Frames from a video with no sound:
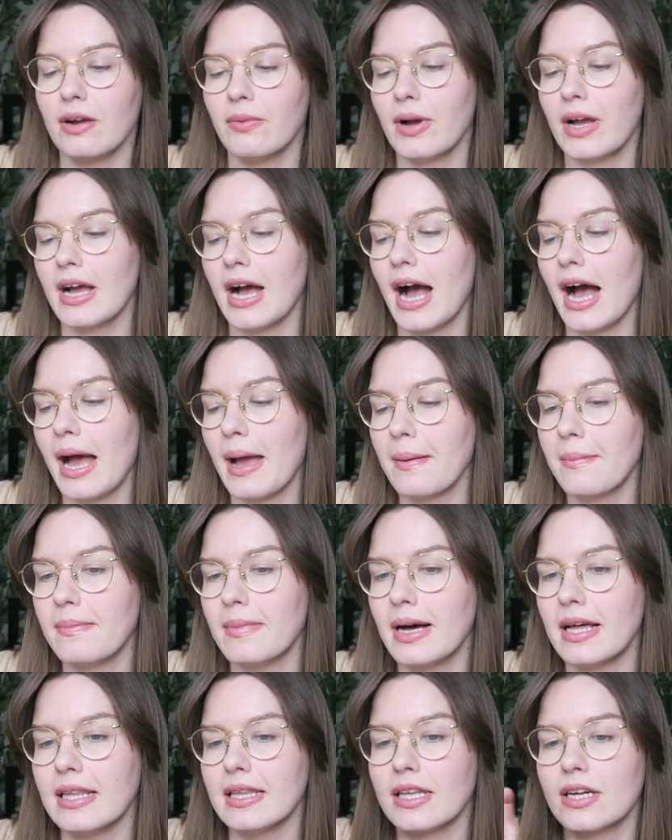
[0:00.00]
Anyway,
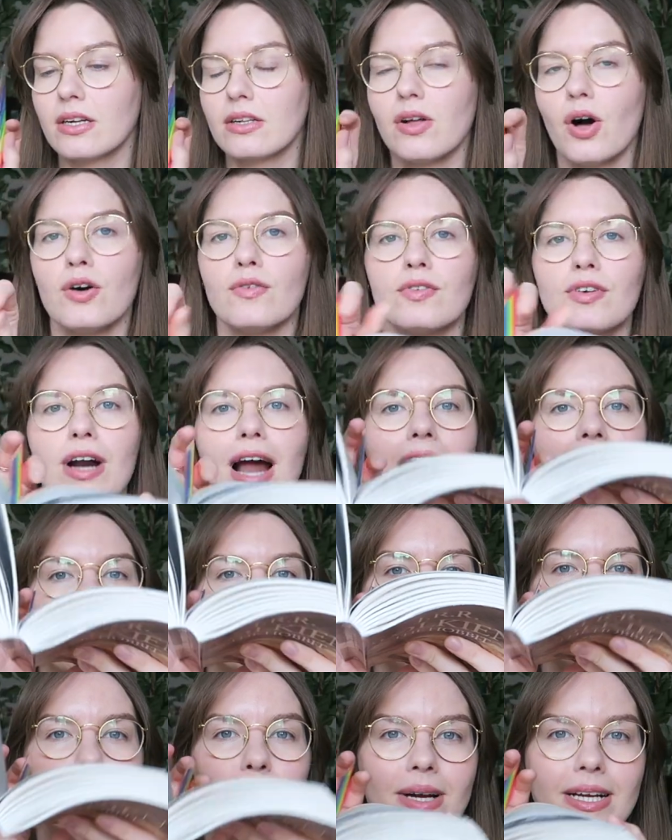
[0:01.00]
I'm a little over
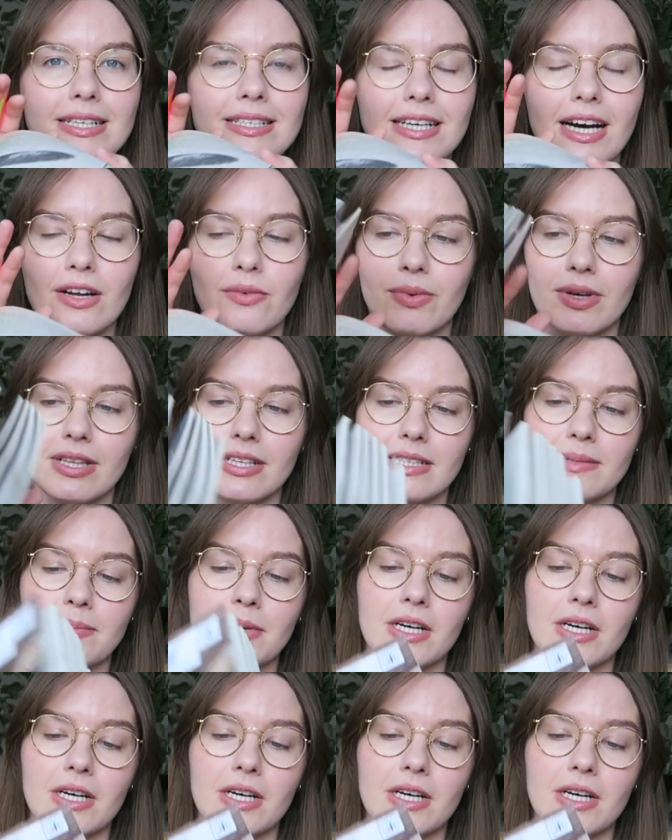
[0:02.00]
halfway done with this